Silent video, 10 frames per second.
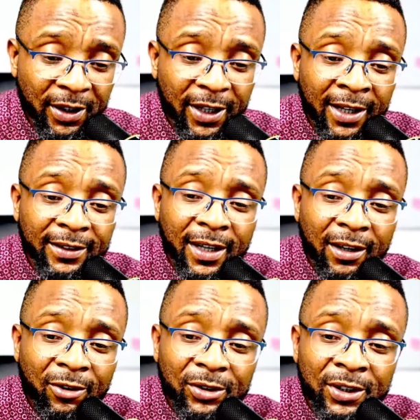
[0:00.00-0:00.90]
and
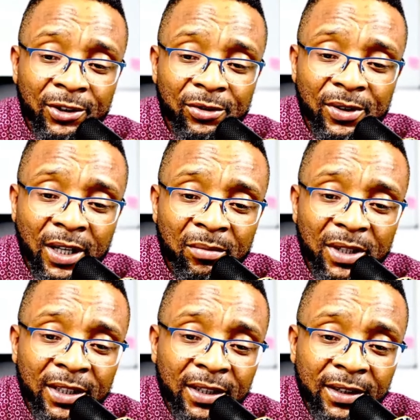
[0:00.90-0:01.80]
according to them,
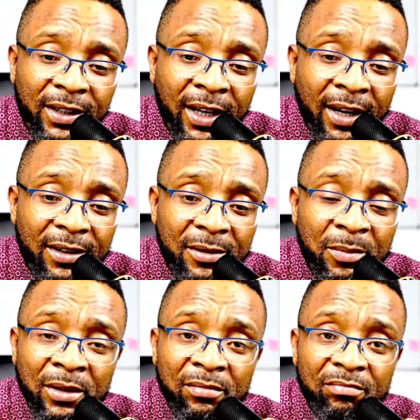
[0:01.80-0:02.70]
he has
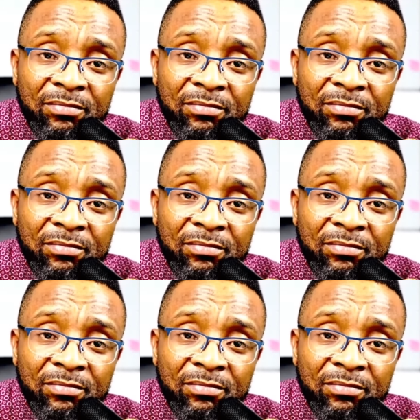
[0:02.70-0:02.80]
been,